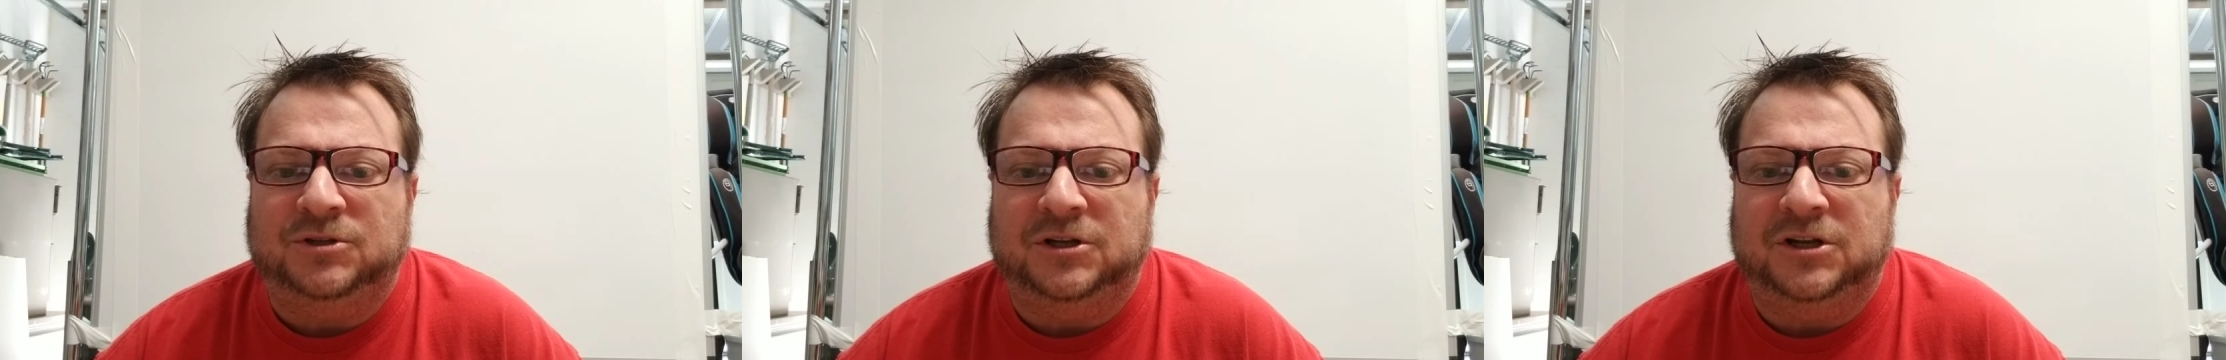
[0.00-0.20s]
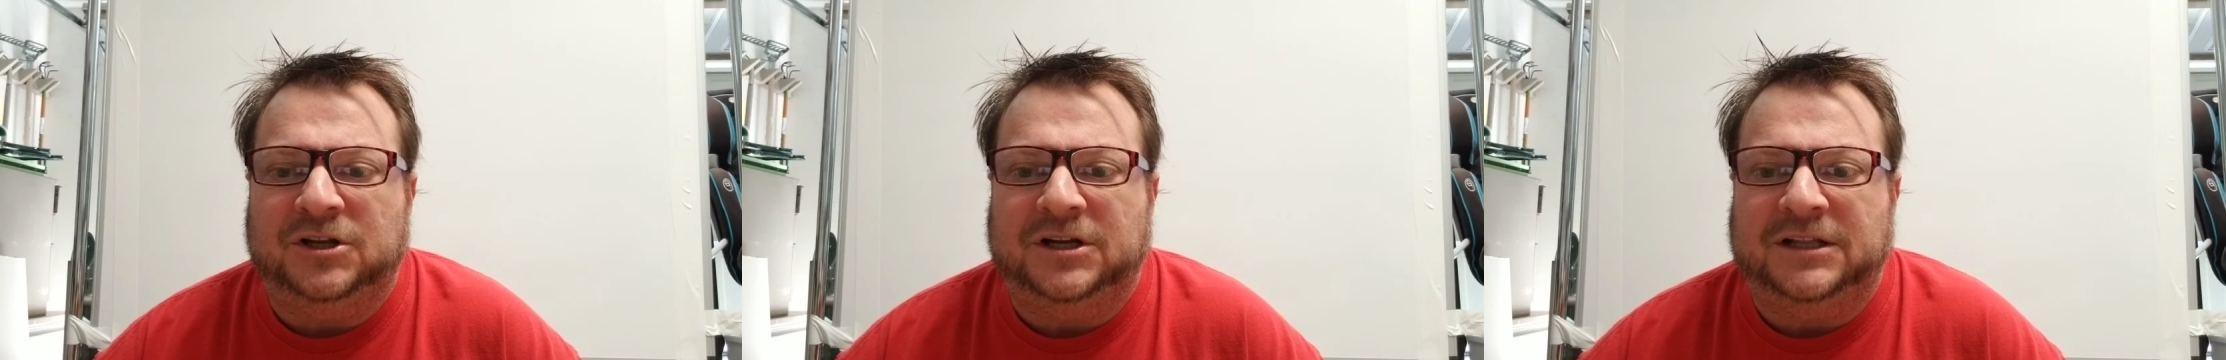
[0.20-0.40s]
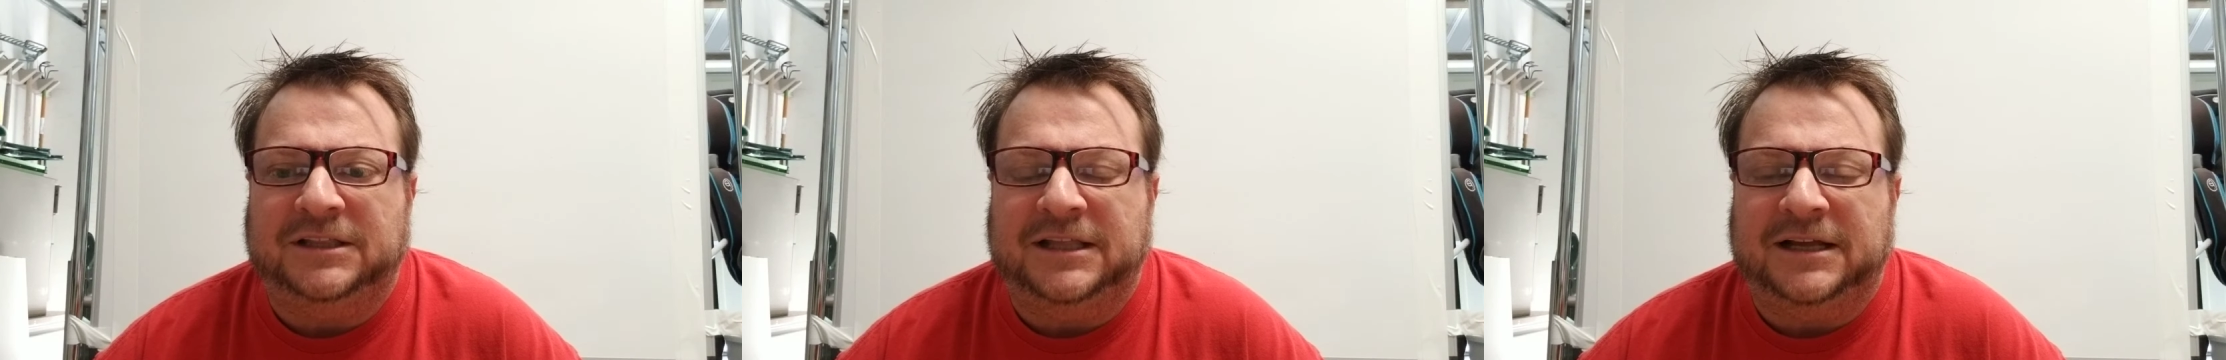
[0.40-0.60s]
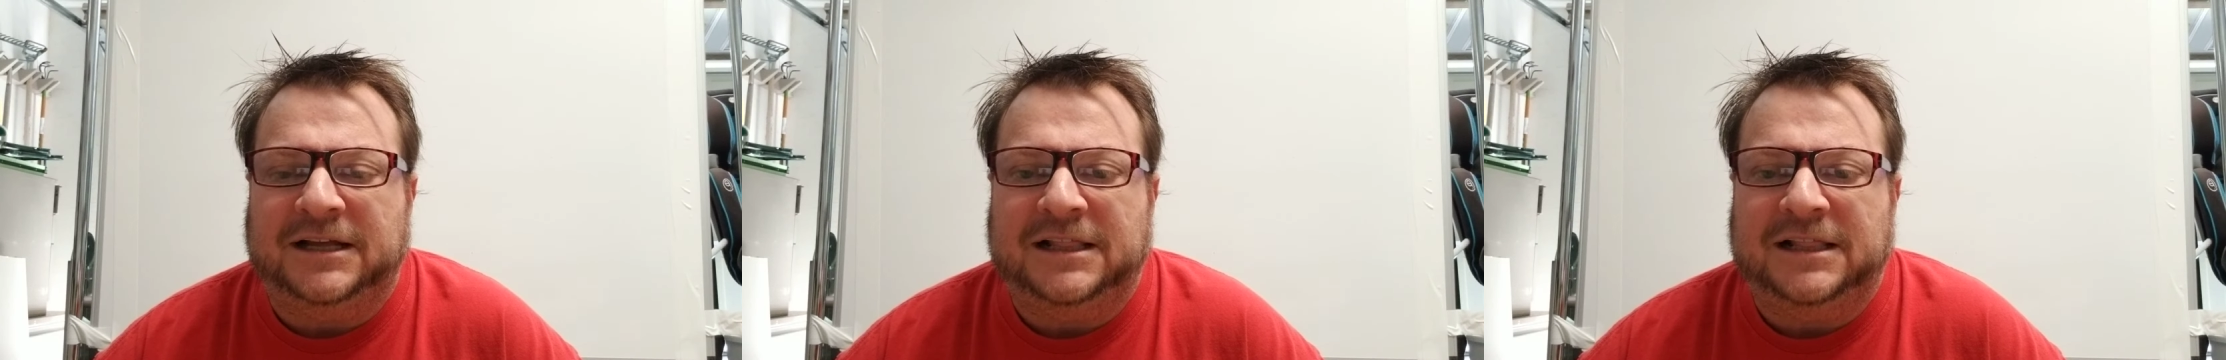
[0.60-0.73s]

to look at the